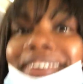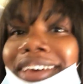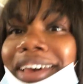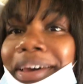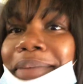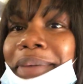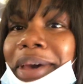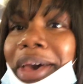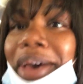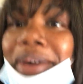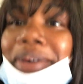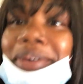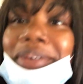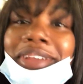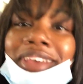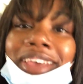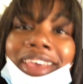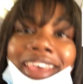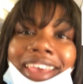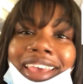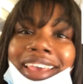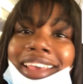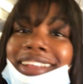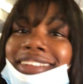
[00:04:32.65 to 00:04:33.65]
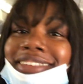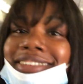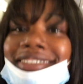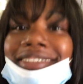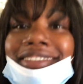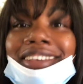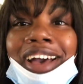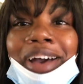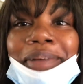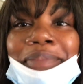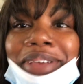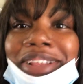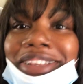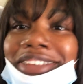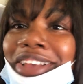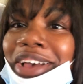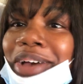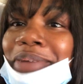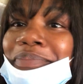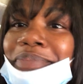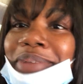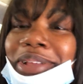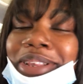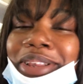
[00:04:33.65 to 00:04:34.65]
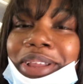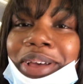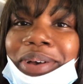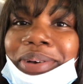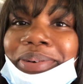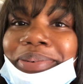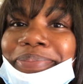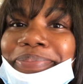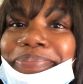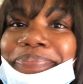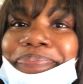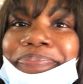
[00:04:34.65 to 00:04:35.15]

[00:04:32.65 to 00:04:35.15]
about just comment down below